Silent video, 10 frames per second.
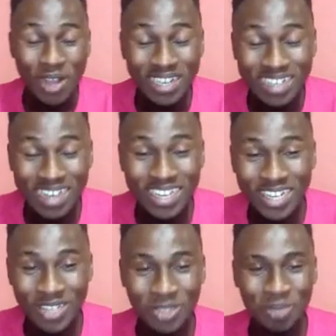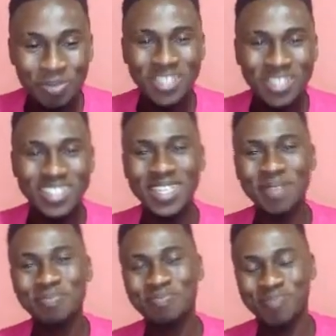our Kali Linux operating
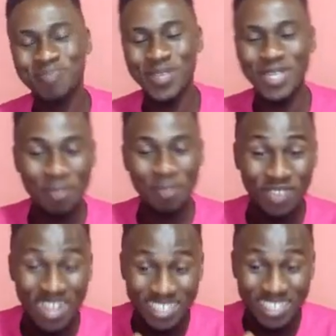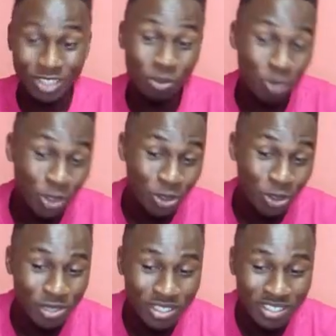system being camouflaged as a Windows
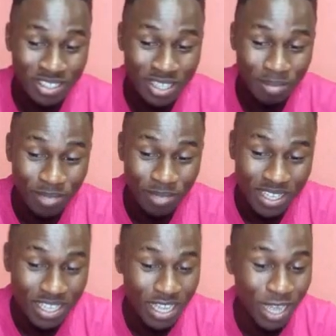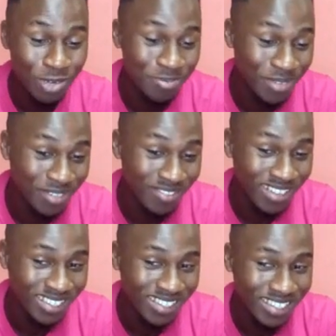operating system. Can you believe
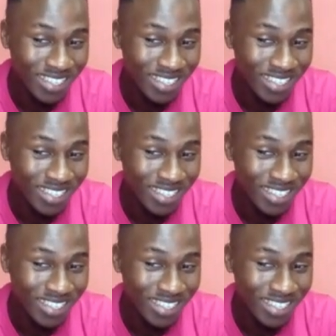that?